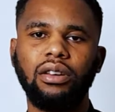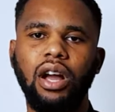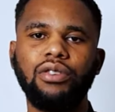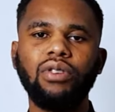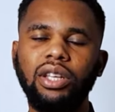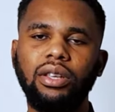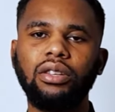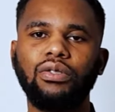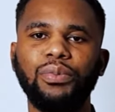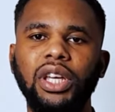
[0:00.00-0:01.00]
Are you
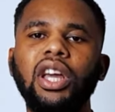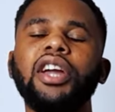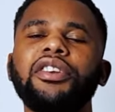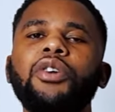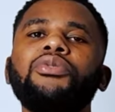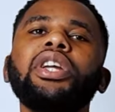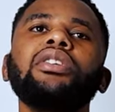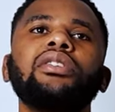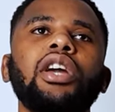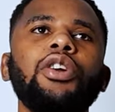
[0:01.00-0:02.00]
listening to me? There
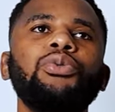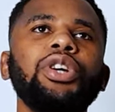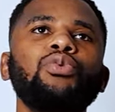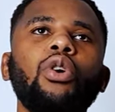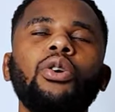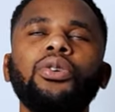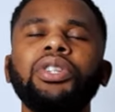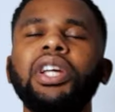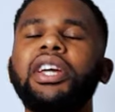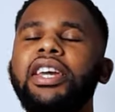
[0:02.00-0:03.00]
is a reward